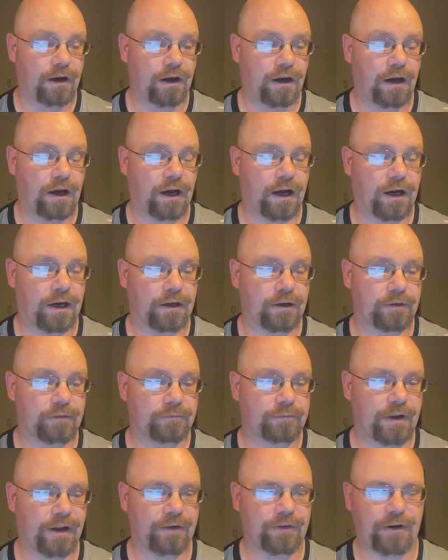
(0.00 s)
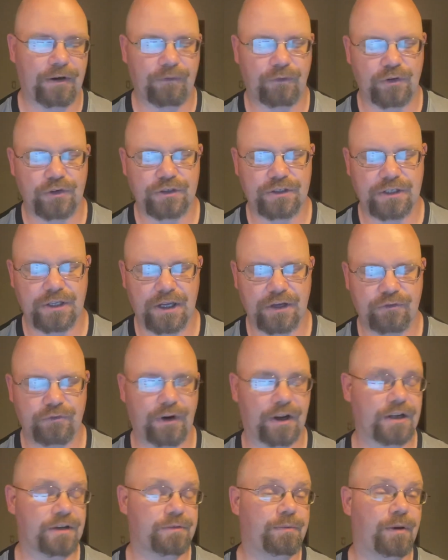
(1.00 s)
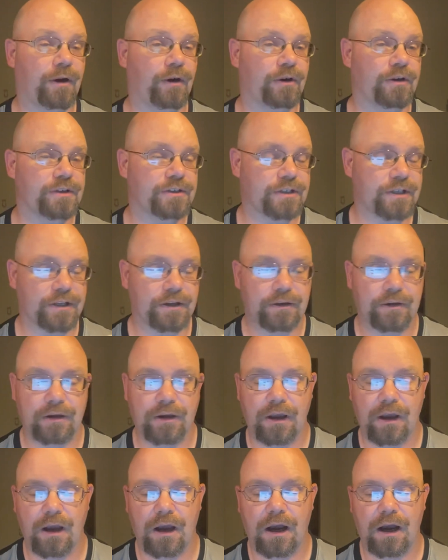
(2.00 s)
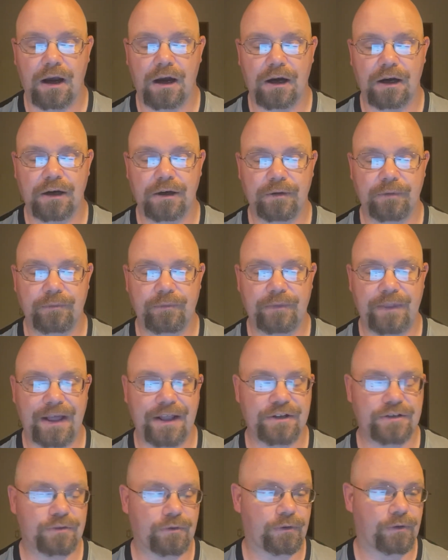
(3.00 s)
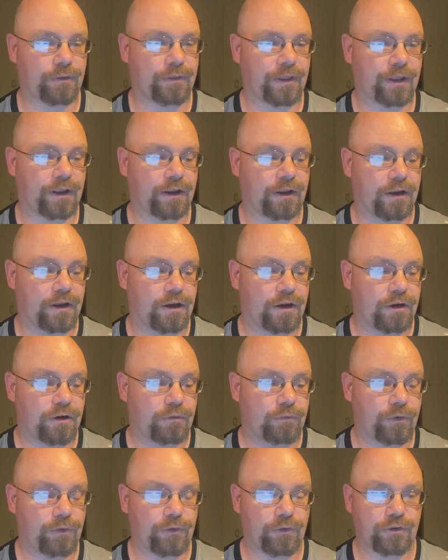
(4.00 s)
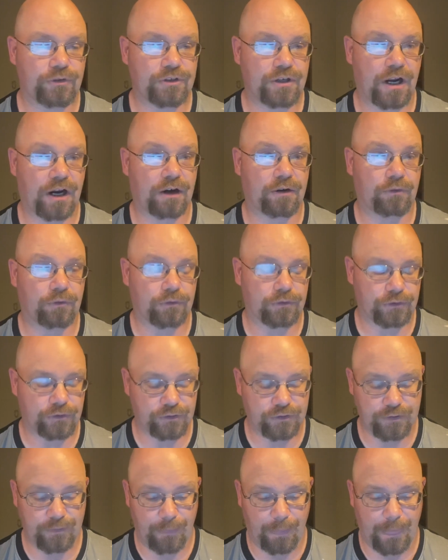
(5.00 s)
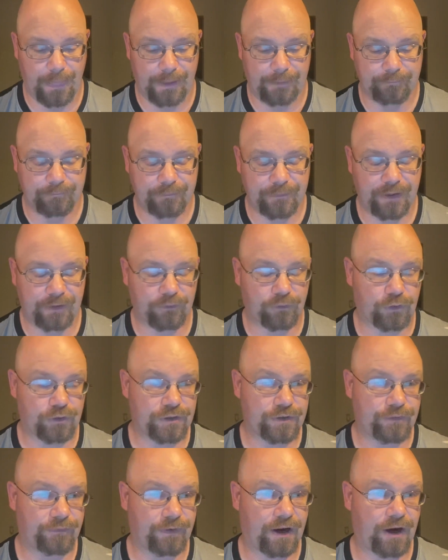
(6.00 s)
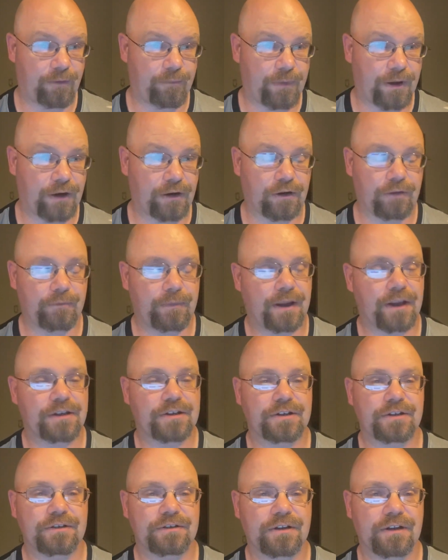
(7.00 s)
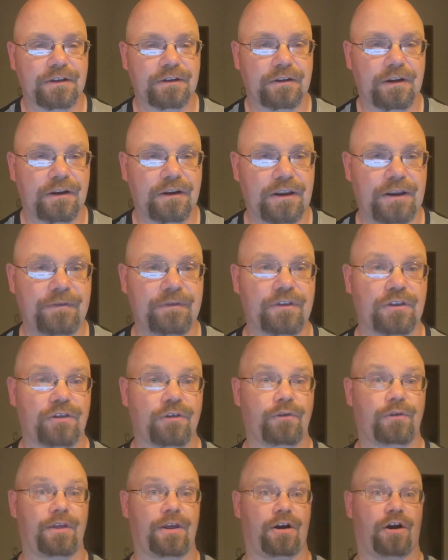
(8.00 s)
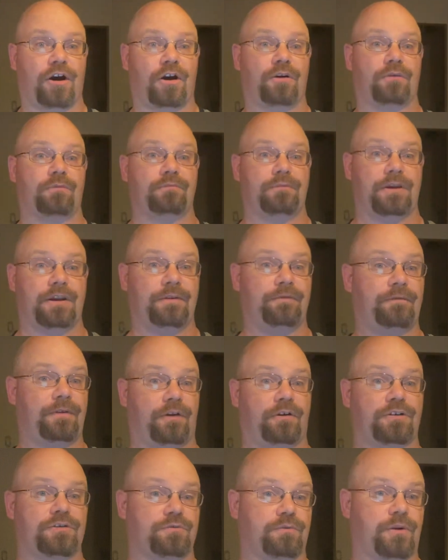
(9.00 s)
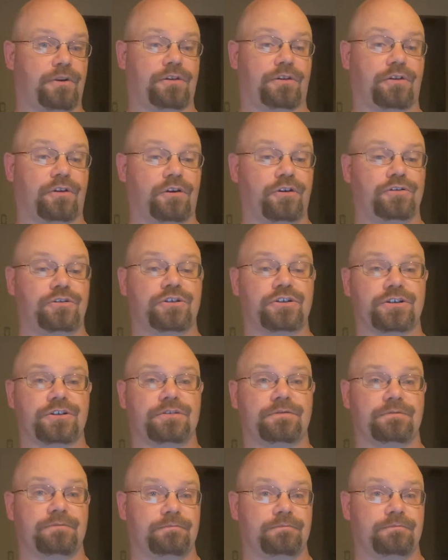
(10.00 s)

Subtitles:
Not diversity, transparency, that sort of thing with your stockholders. And of course, environmental, it makes it, even though they are, in fairness, one of the largest